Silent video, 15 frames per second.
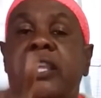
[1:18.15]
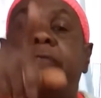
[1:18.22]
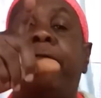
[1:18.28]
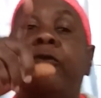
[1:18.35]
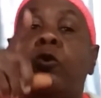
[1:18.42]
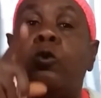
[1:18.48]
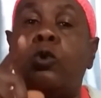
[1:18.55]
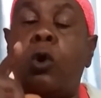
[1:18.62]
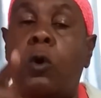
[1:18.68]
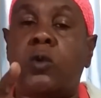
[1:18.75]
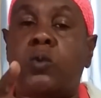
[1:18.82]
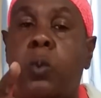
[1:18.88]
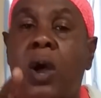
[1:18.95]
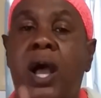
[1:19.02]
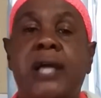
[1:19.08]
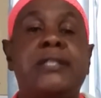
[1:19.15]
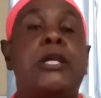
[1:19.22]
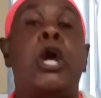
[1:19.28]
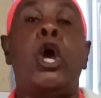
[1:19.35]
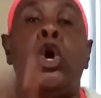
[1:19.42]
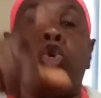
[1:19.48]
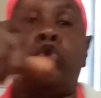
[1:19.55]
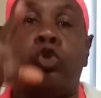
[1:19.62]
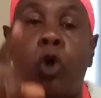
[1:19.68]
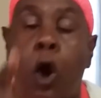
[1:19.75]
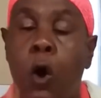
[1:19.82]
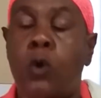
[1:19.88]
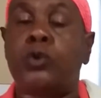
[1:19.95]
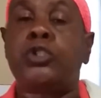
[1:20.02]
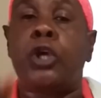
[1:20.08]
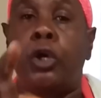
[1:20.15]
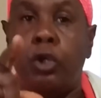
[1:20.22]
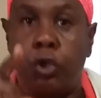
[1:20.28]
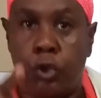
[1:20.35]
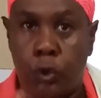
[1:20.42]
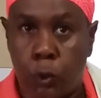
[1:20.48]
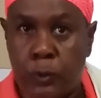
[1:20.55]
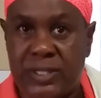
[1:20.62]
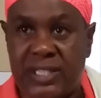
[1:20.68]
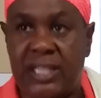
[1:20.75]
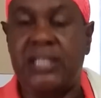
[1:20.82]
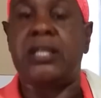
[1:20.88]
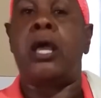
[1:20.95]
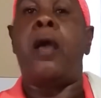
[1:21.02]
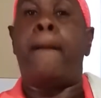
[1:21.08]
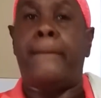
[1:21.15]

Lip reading: If you don't want, don't use it.